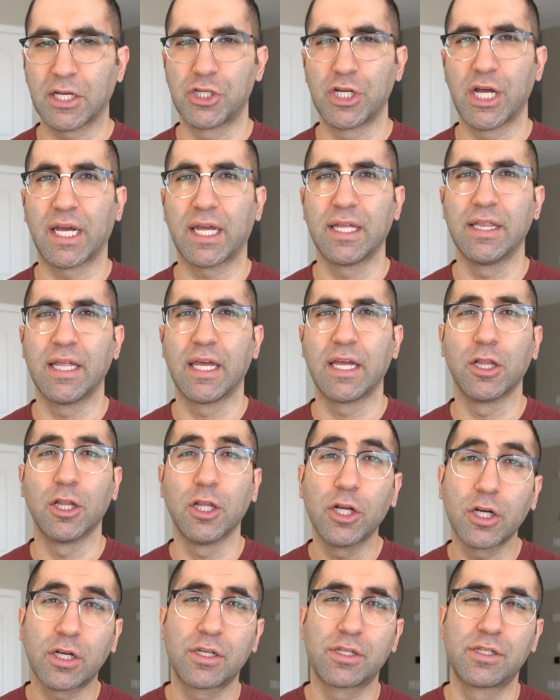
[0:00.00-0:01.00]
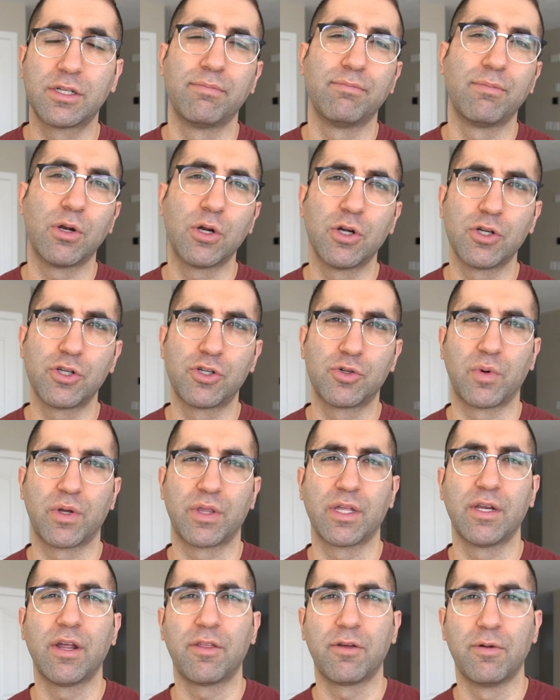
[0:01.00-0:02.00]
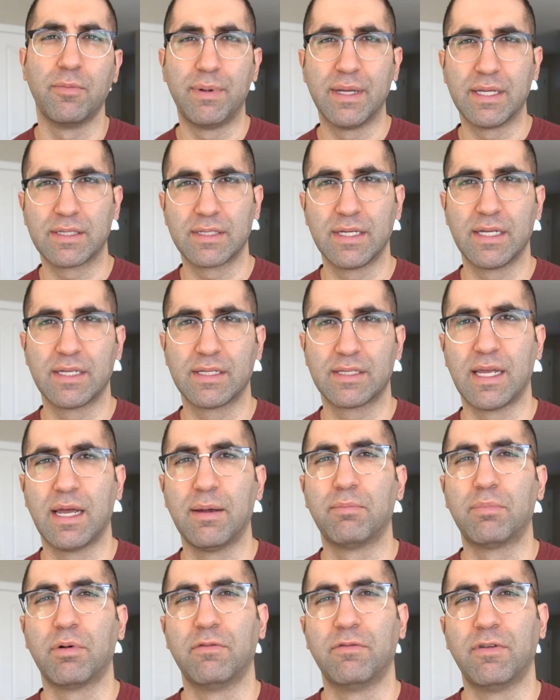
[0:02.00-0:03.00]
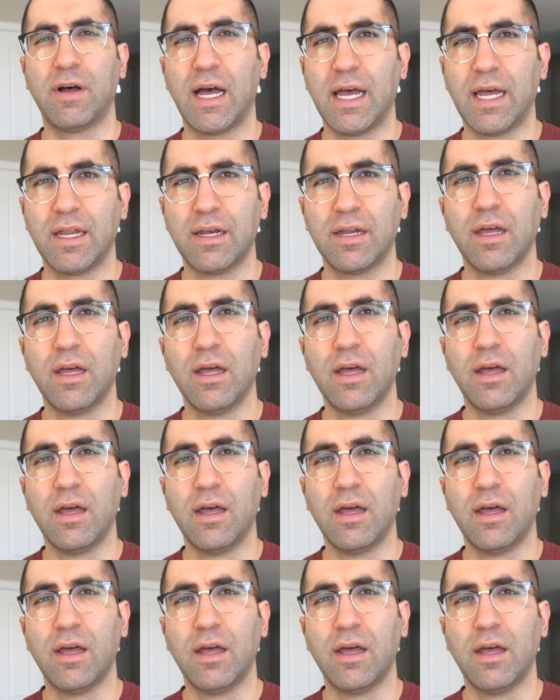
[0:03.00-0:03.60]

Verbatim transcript: check and they look to merge with another business and provide